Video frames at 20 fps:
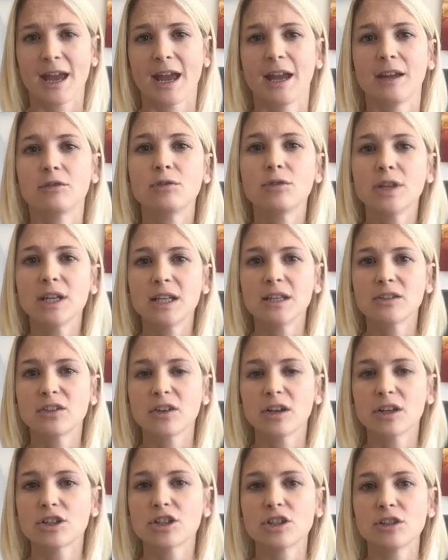And
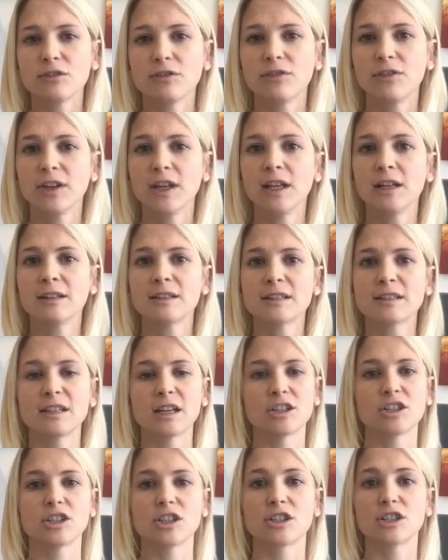research in fields
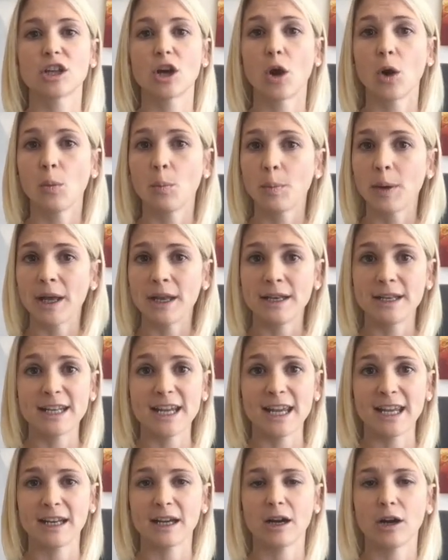such as open
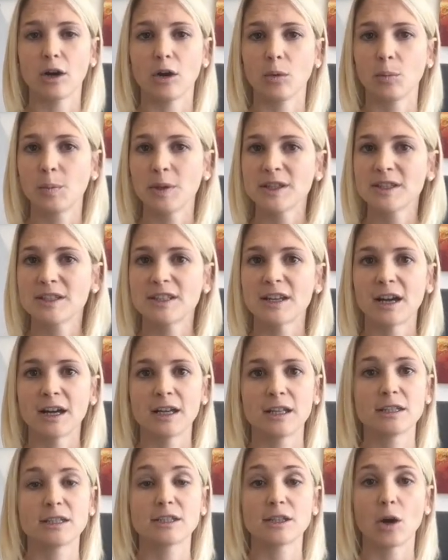data, open
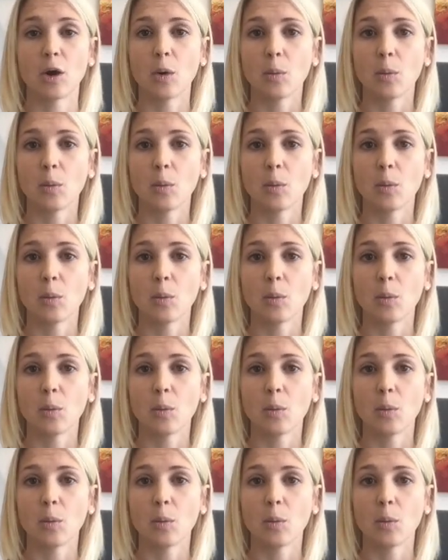science,